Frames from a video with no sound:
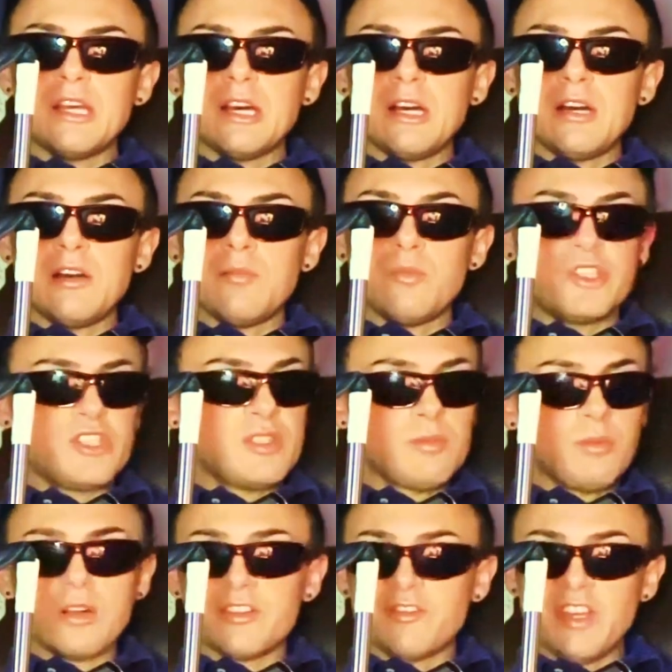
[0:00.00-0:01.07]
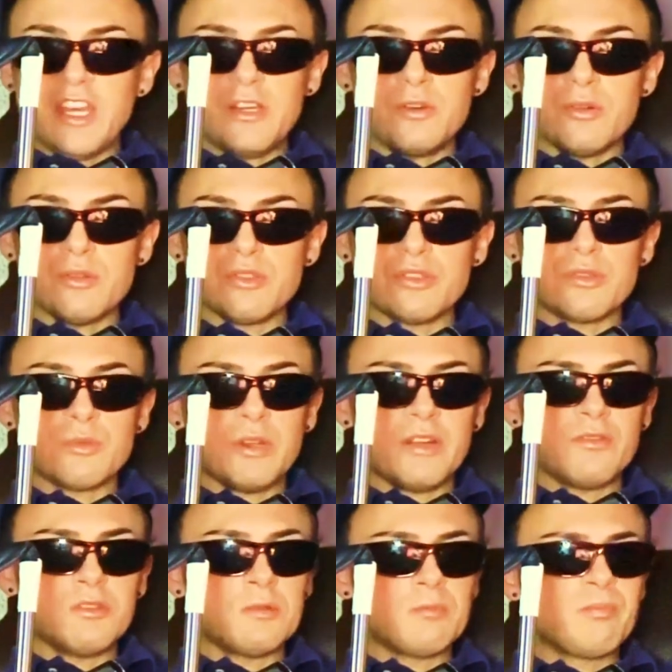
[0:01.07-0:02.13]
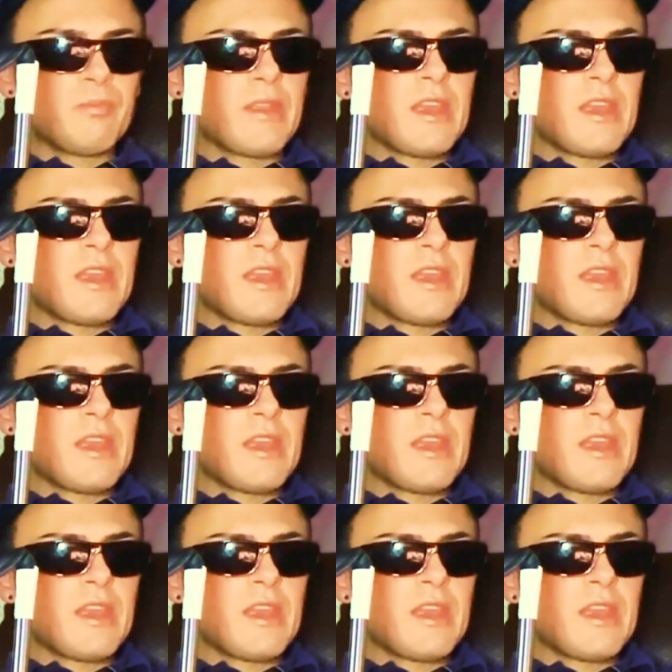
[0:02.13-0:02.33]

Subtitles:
which is part of gay culture, whatever.